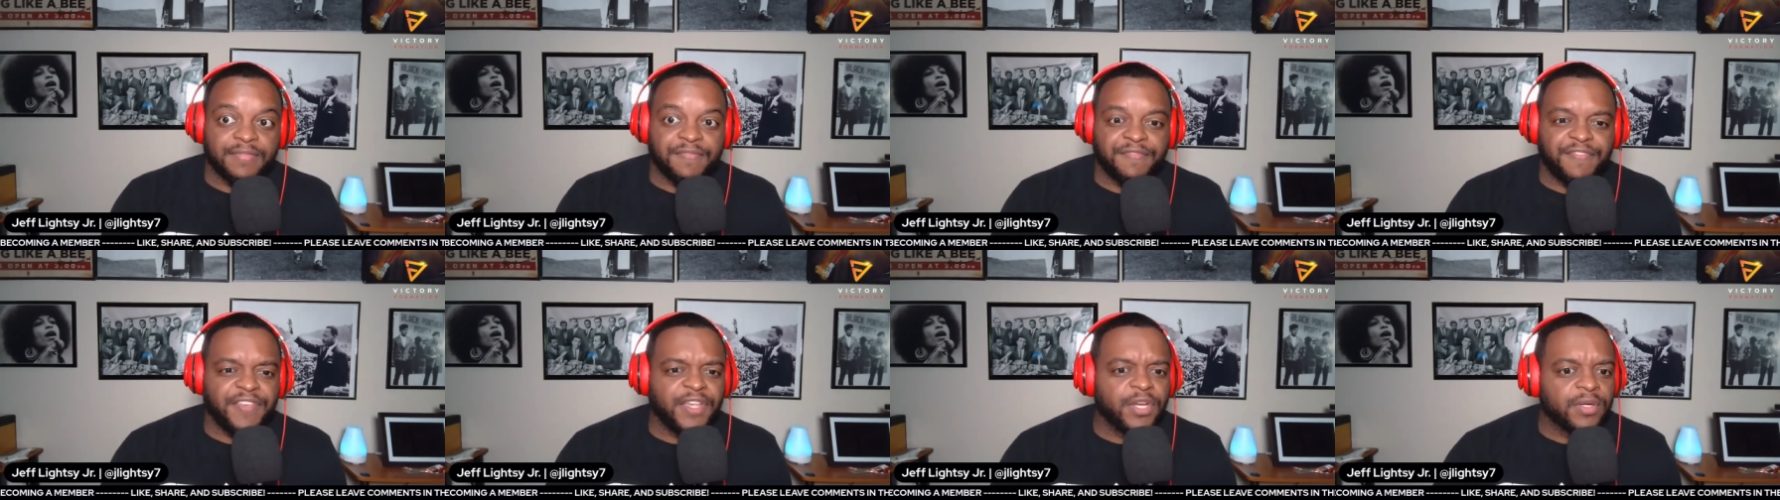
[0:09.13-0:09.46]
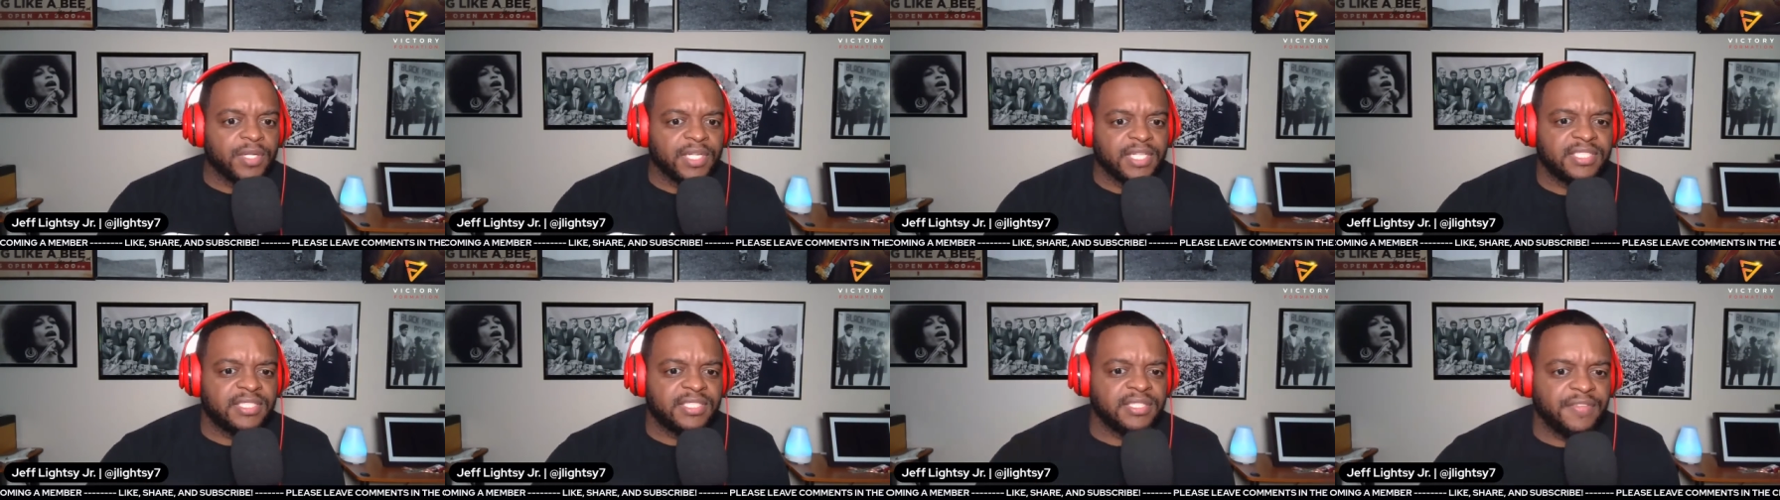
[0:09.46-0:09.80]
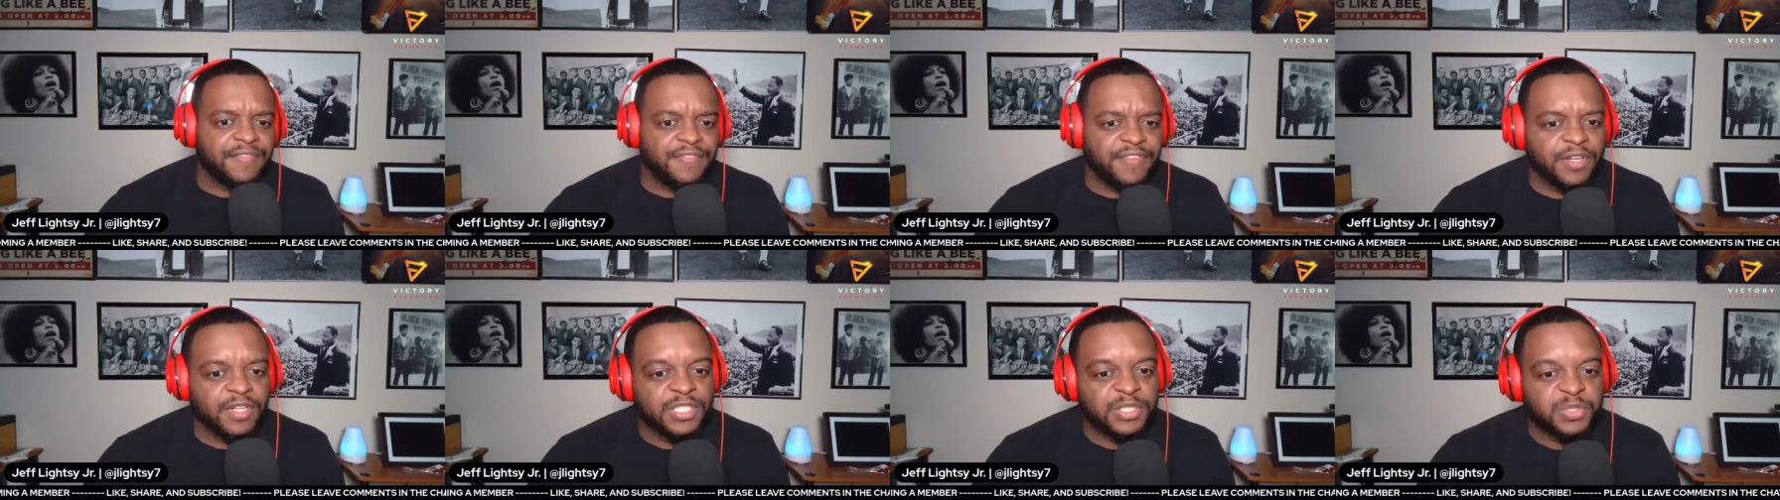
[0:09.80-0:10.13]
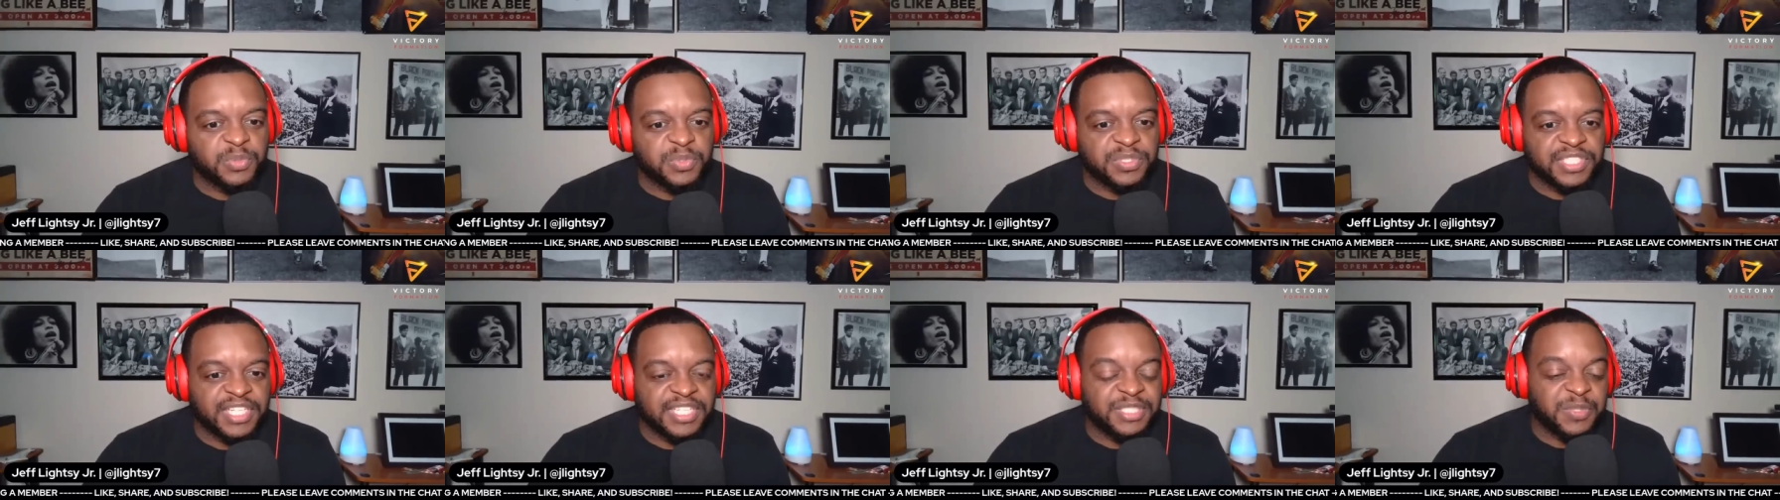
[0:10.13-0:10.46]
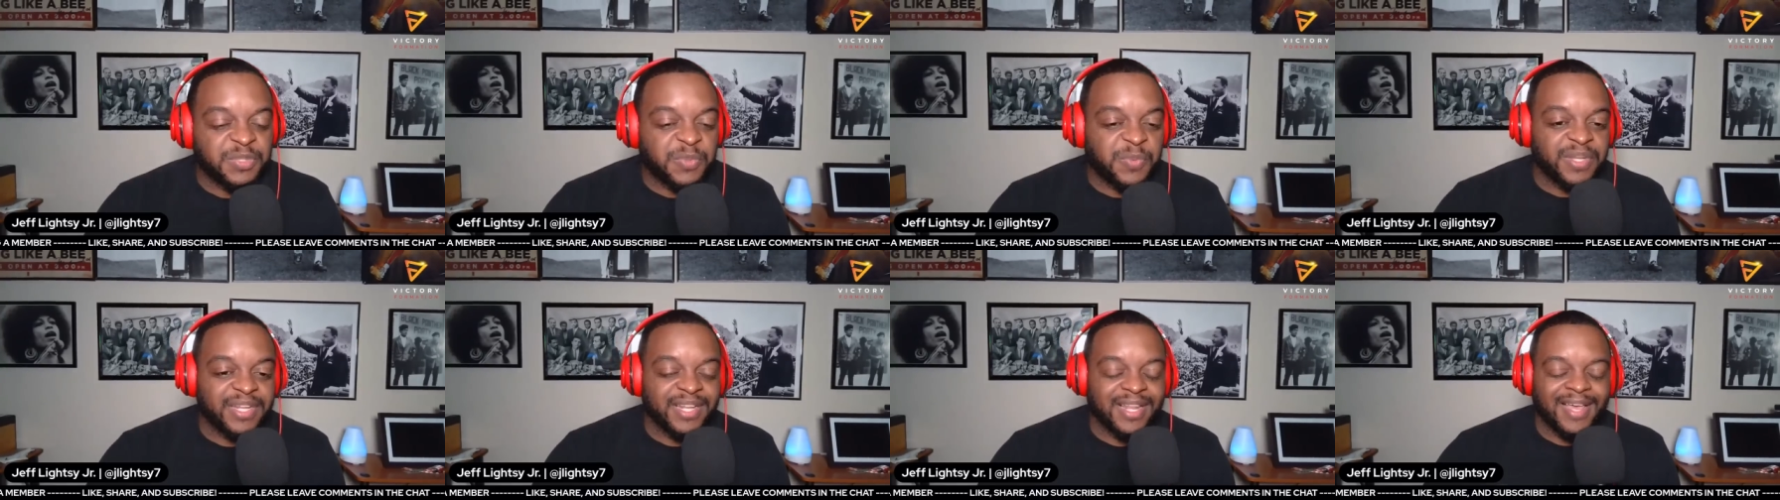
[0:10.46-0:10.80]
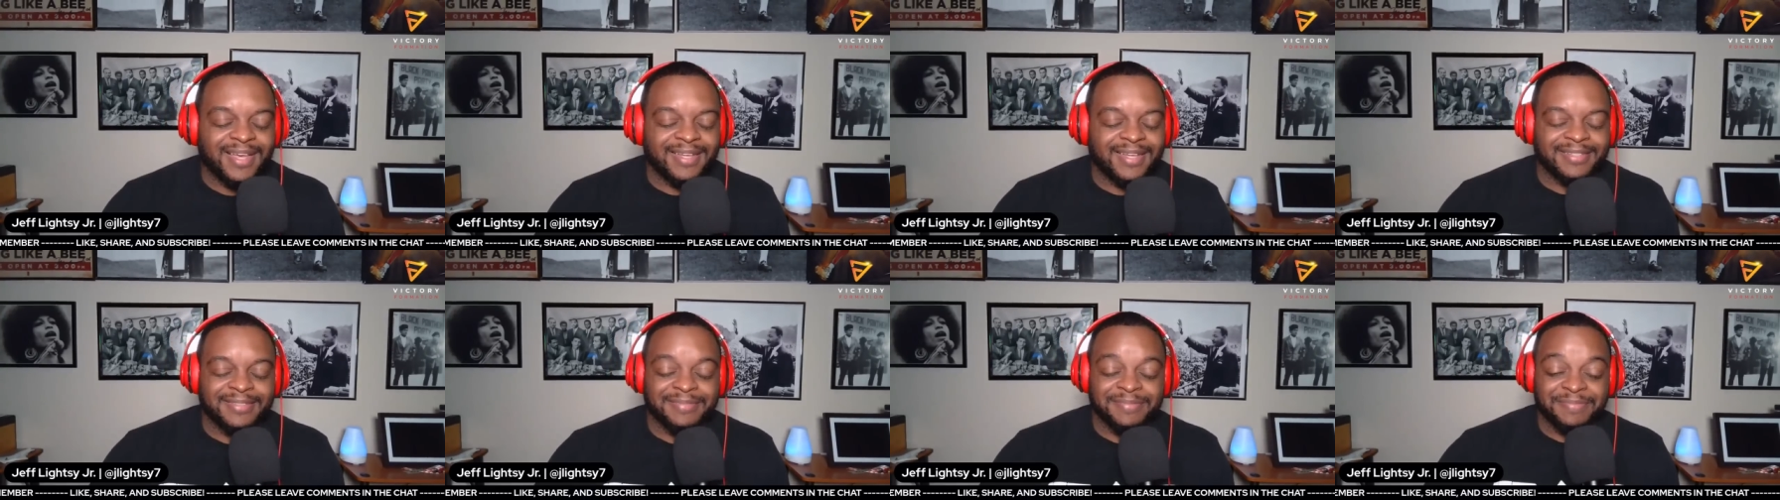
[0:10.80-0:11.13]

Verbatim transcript: Fearless, Fearless with Jason Whitlock.